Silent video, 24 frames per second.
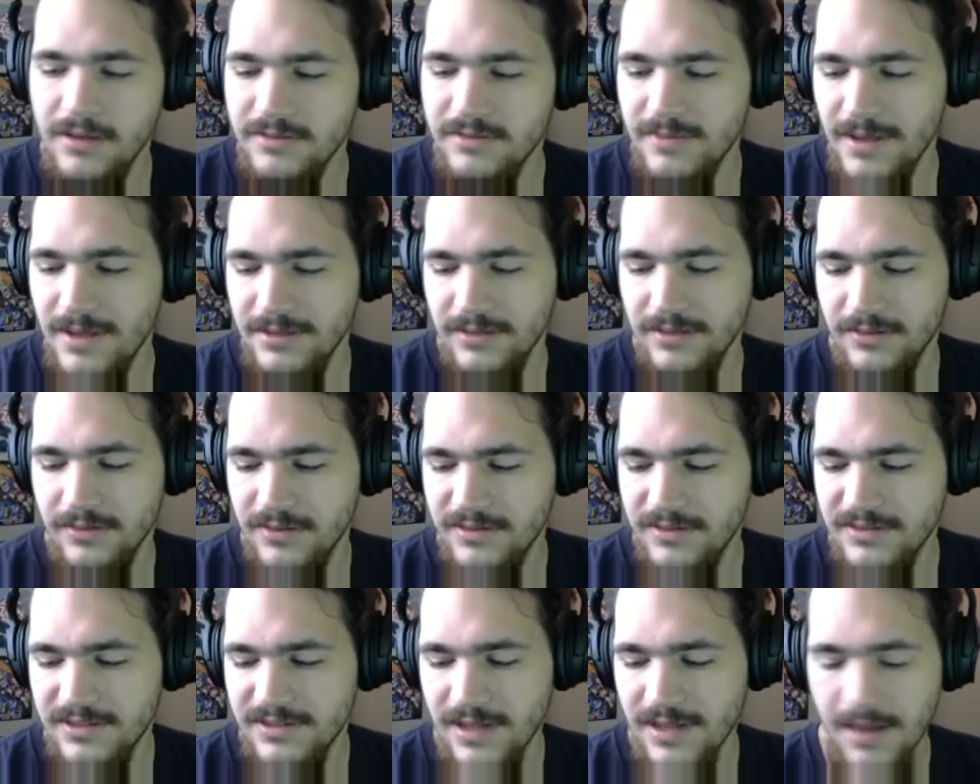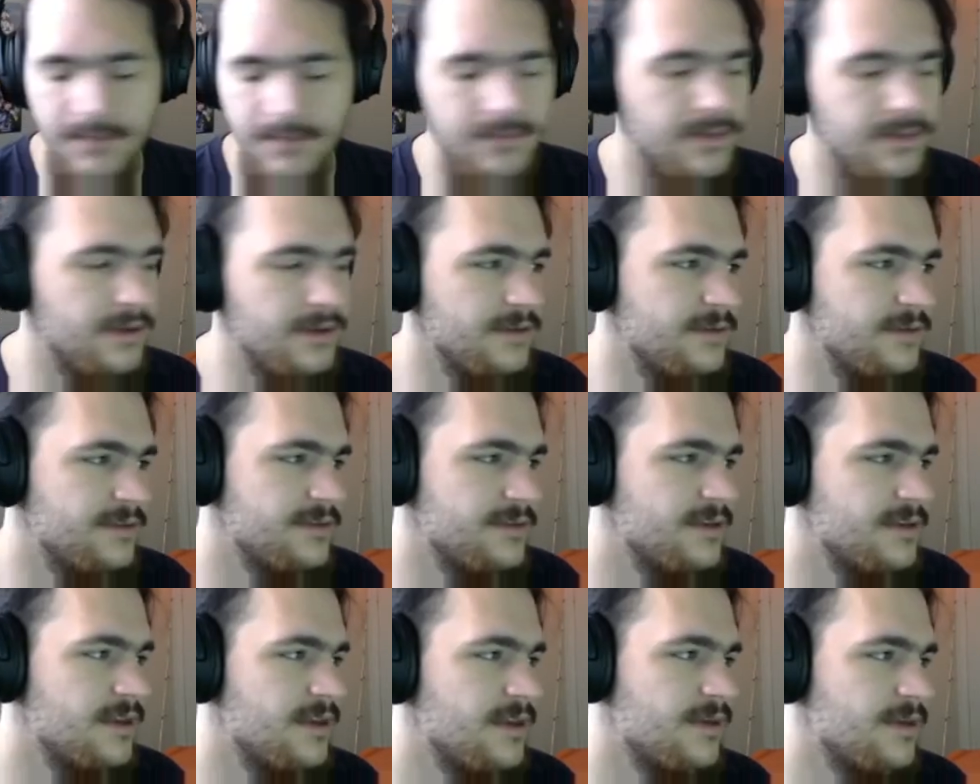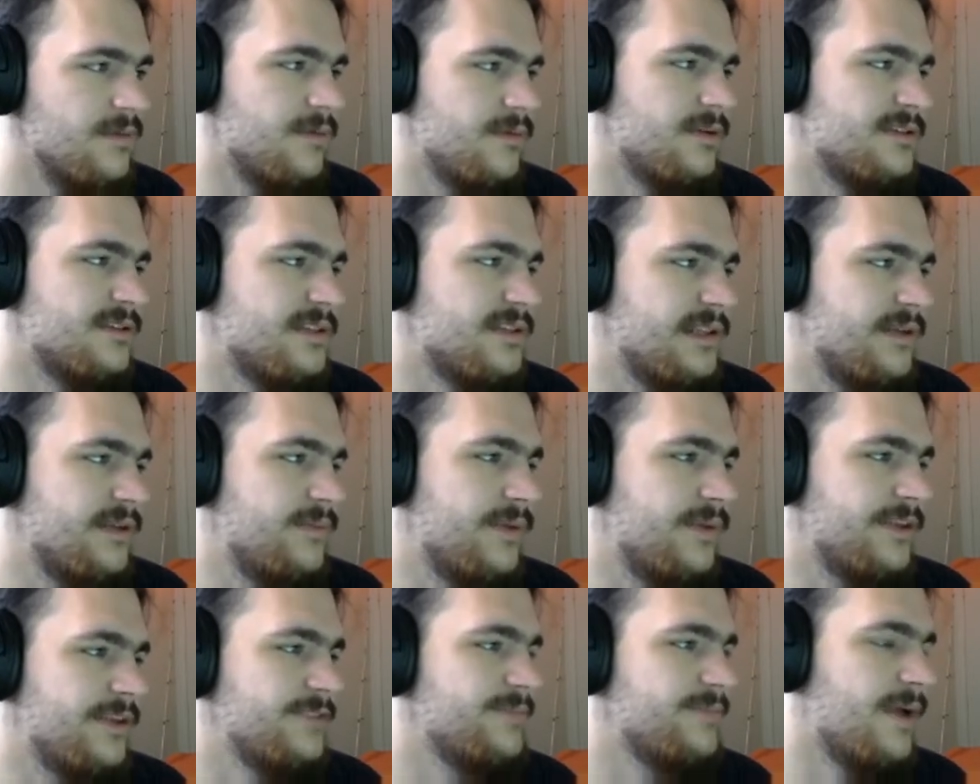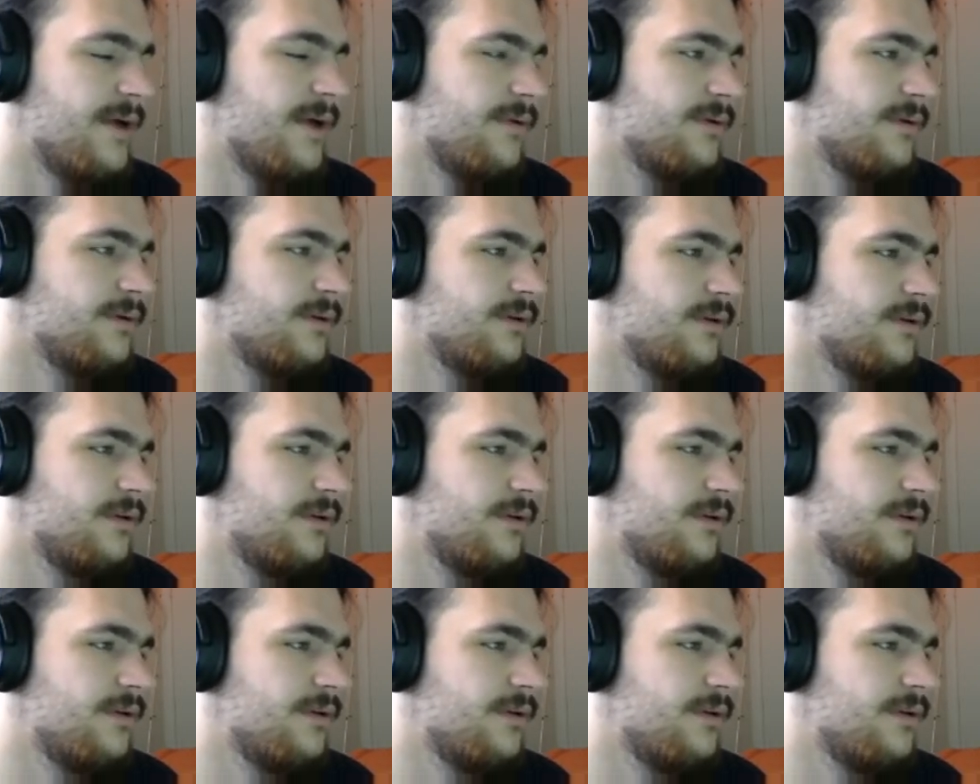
Smackdown does not miss. There's low base power.